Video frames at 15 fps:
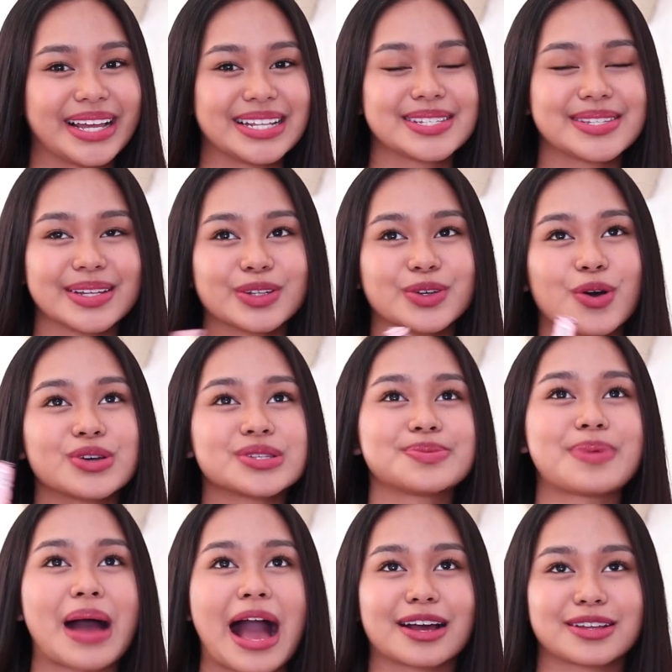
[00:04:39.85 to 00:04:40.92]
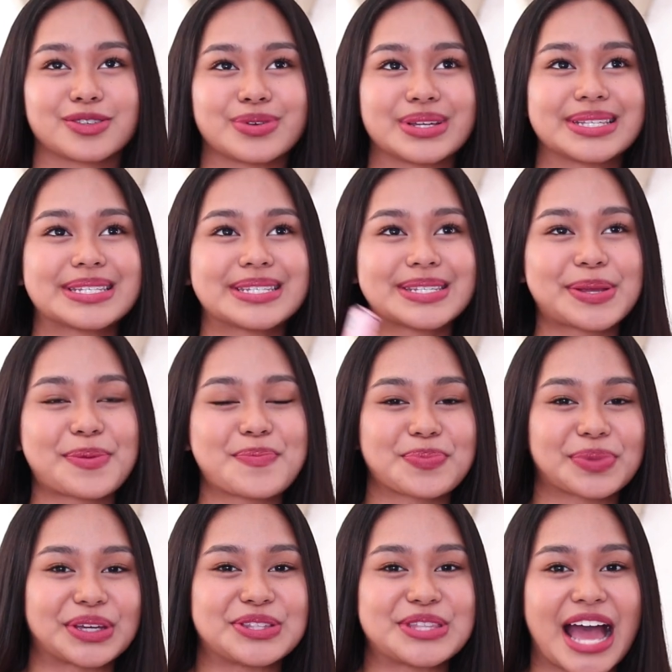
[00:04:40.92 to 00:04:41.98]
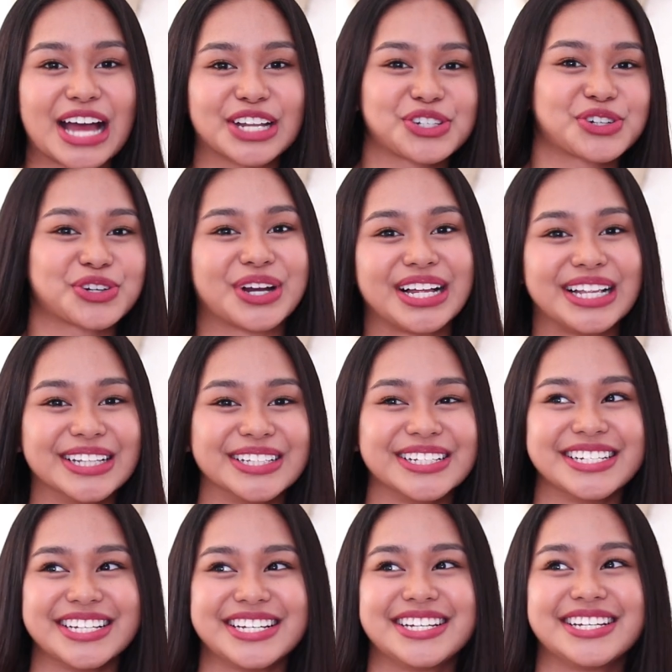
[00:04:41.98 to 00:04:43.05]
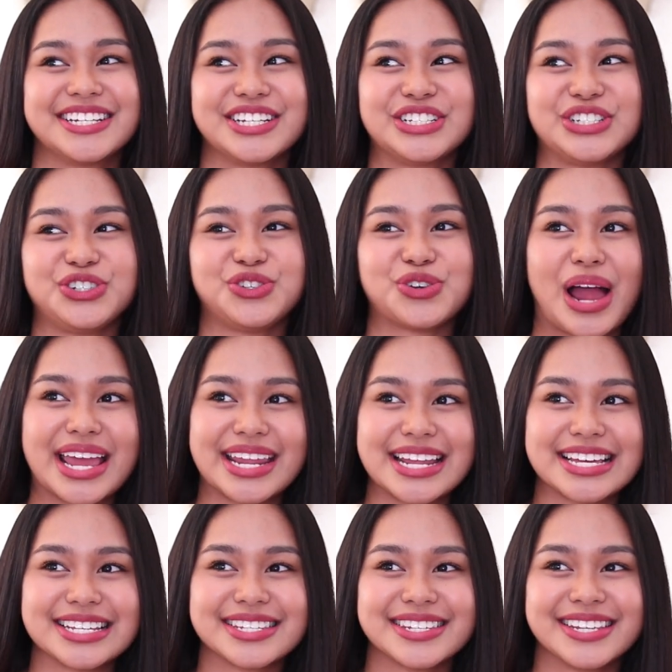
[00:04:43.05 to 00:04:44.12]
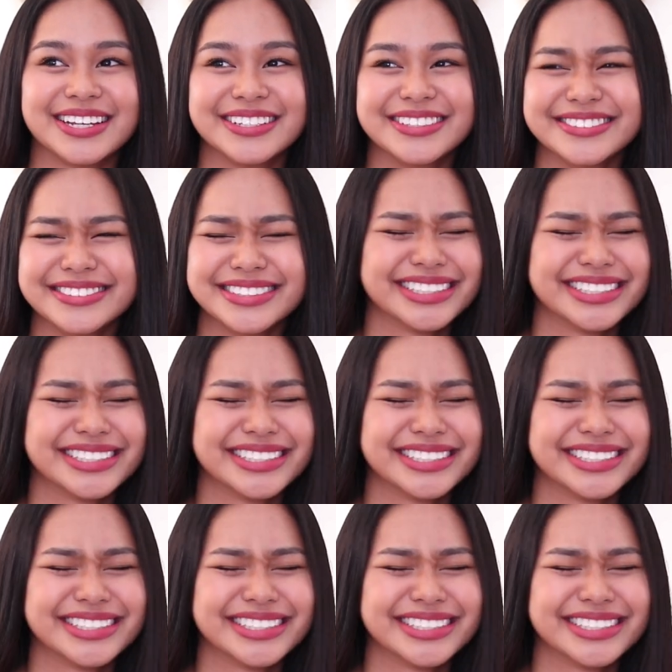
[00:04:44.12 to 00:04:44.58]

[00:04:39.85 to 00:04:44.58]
It still goes back to its natural dryness.